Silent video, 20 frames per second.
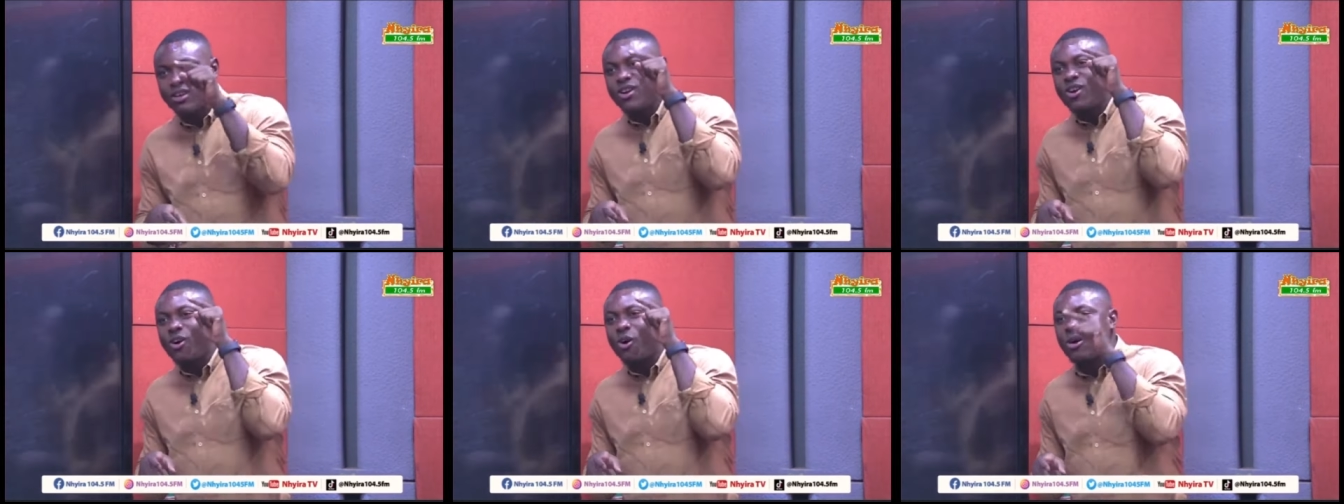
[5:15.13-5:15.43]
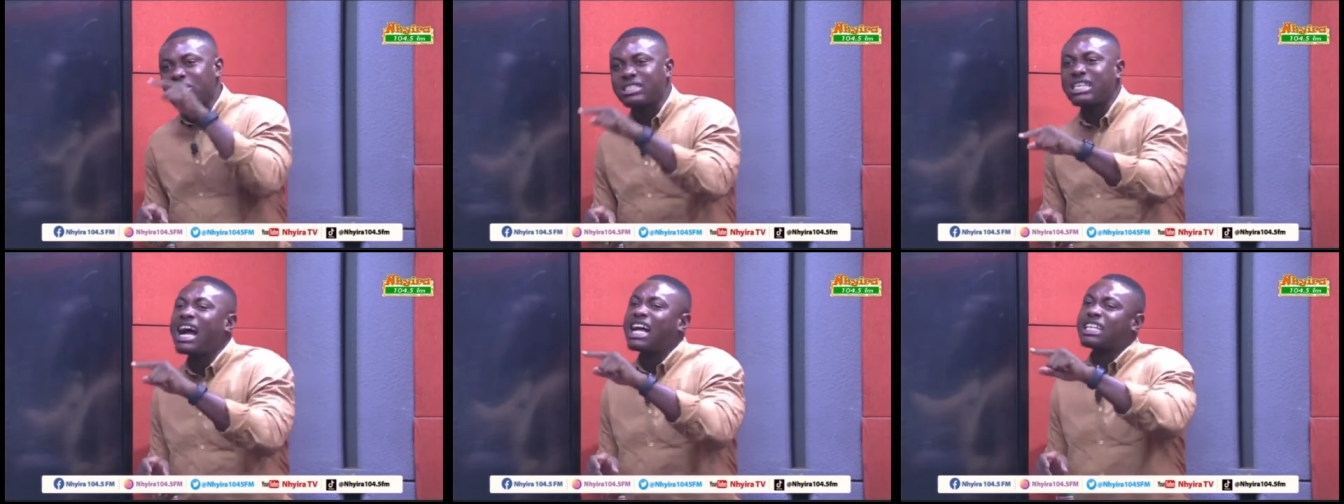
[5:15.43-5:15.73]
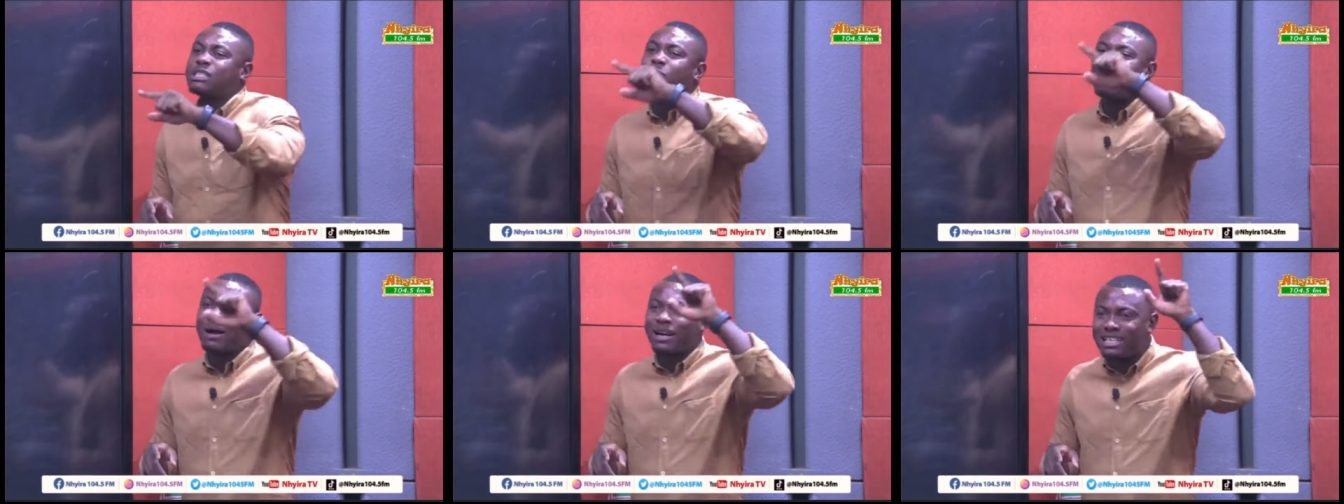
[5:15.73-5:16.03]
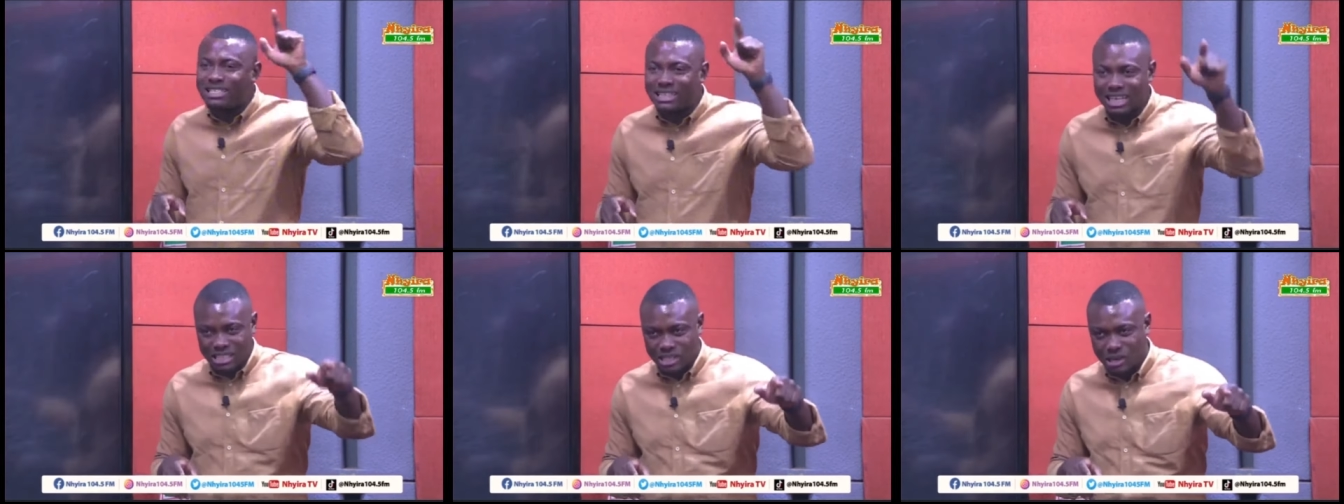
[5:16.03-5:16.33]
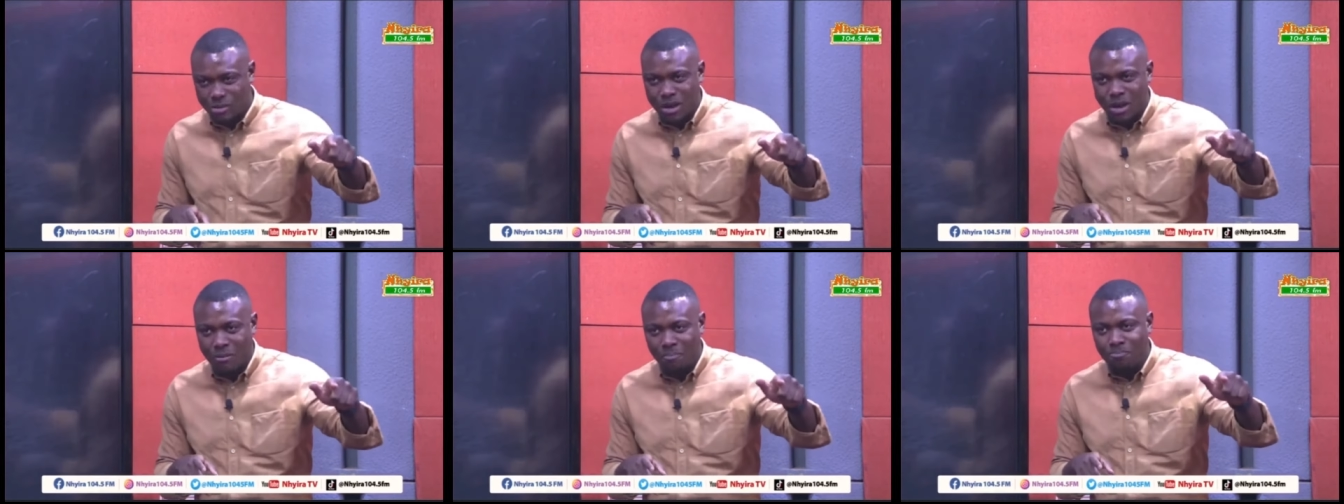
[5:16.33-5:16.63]
Or say at Paris
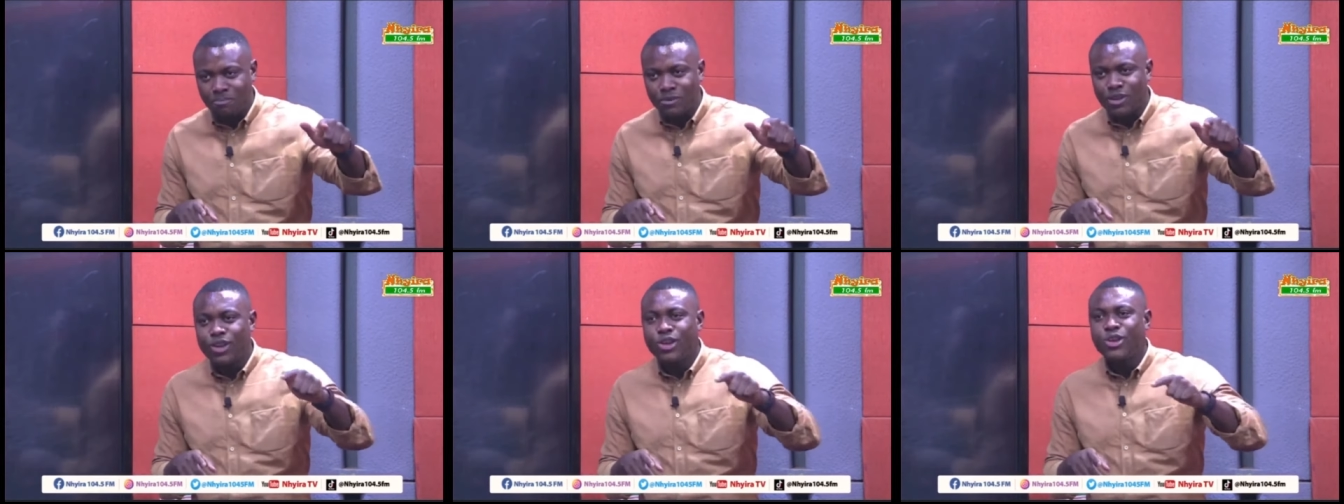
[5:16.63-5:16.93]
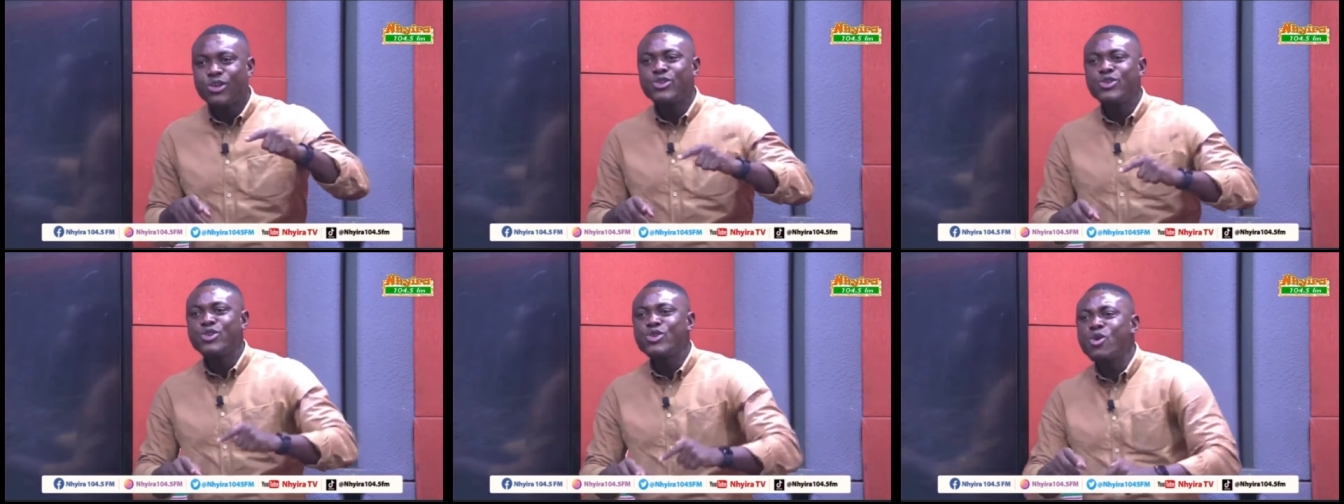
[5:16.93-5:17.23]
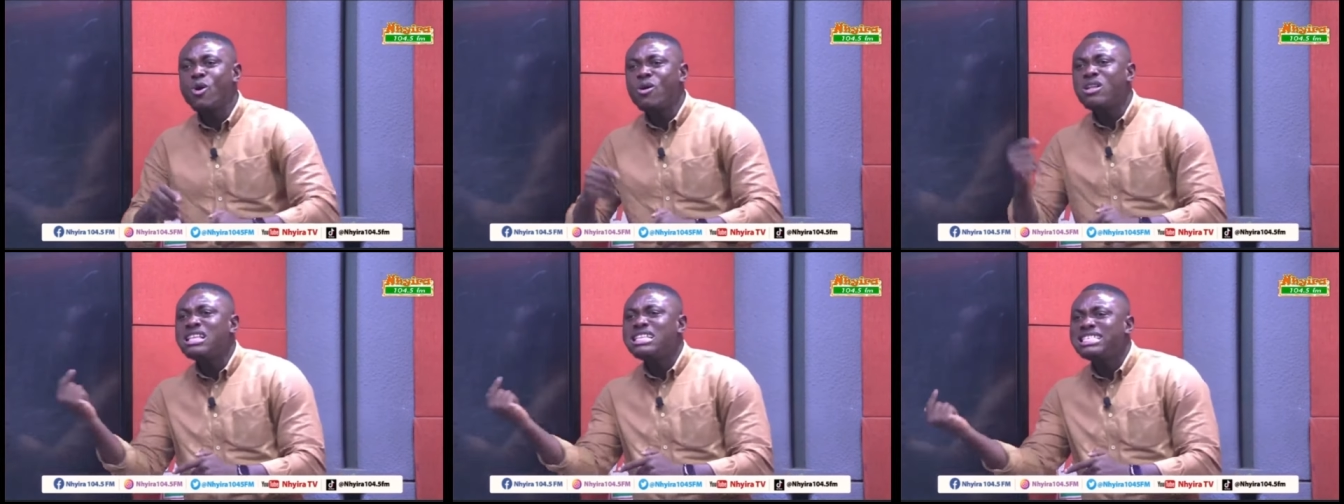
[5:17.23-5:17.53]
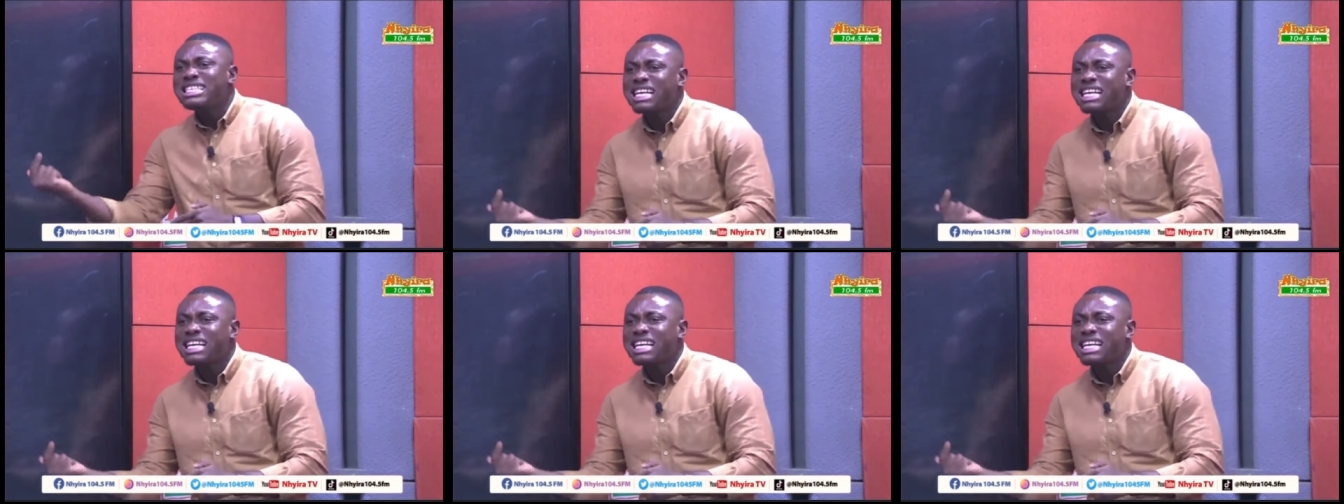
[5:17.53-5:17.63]
Saint-Germain, you don't just